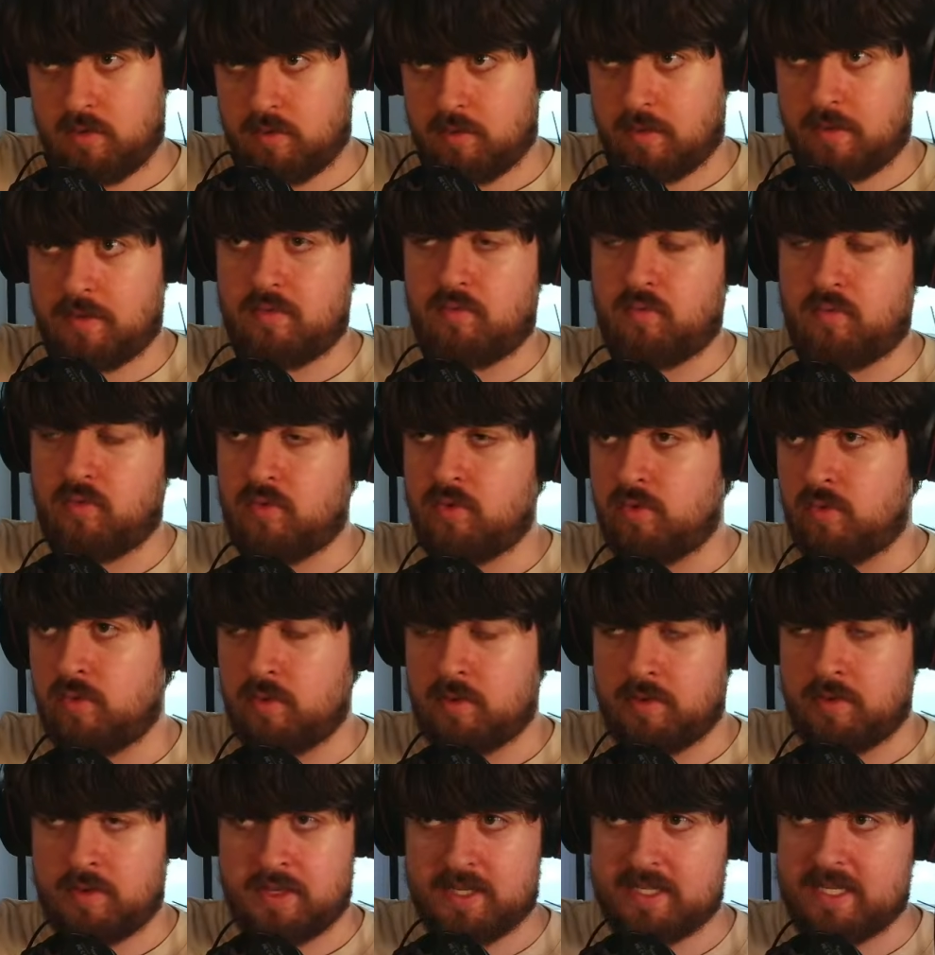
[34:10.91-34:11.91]

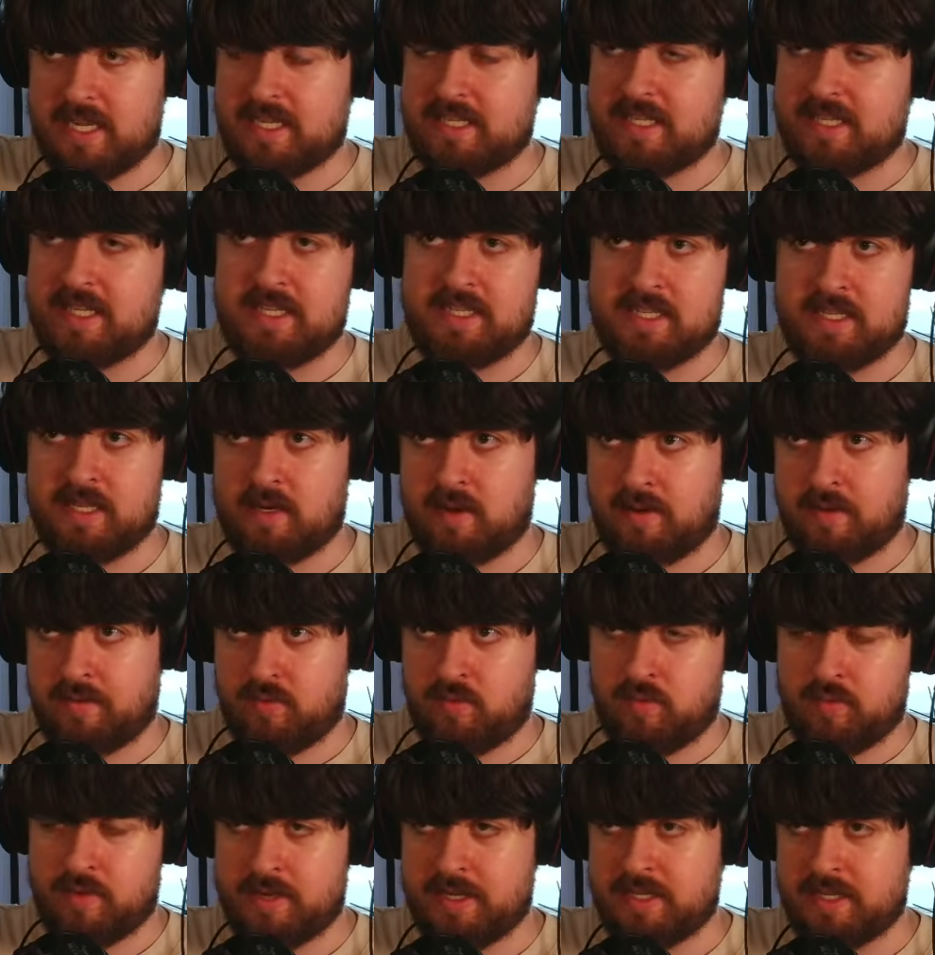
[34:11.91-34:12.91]
through the settings that I've
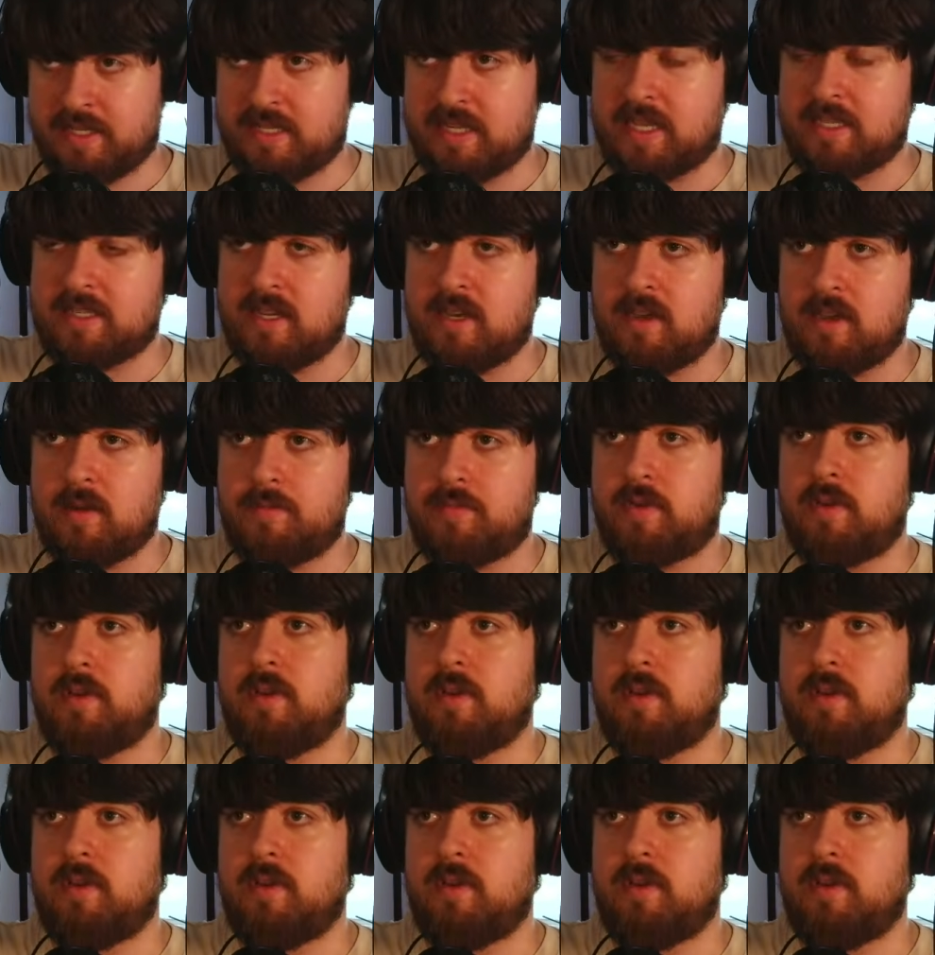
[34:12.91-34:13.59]
already set up,